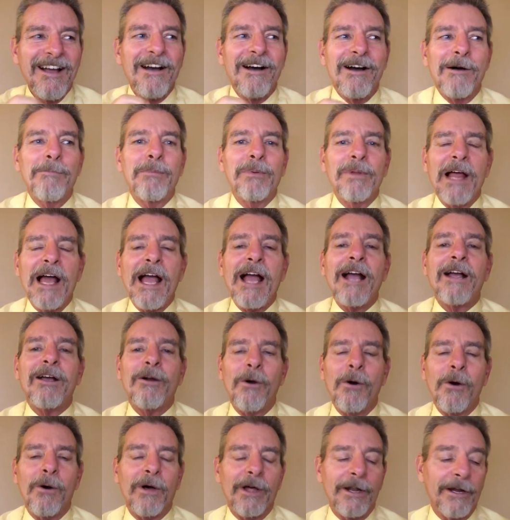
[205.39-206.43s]
a black
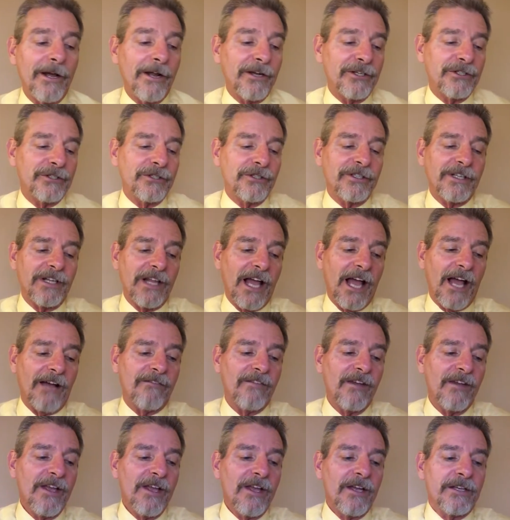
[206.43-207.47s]
hole, and I shouldn't
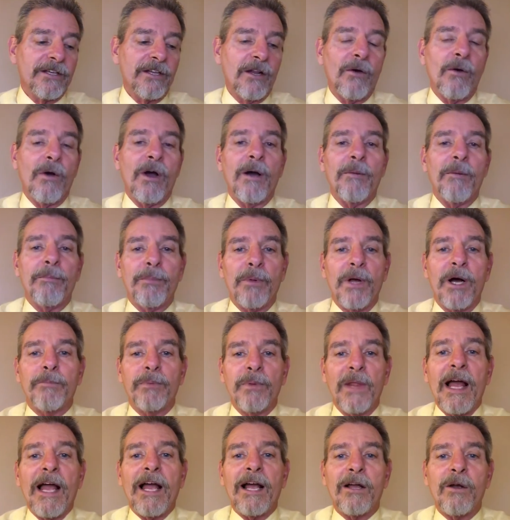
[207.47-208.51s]
laugh, you know, a
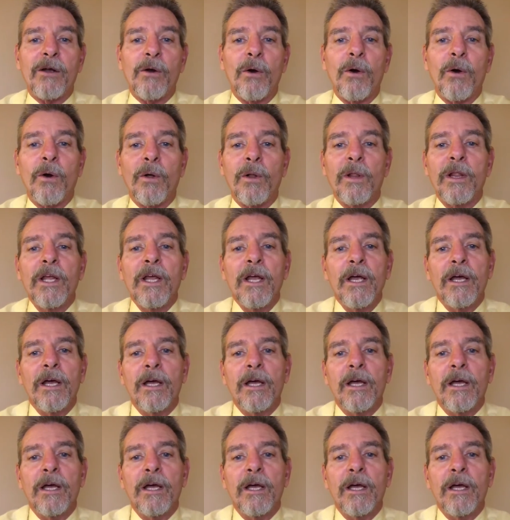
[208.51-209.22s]
black hole,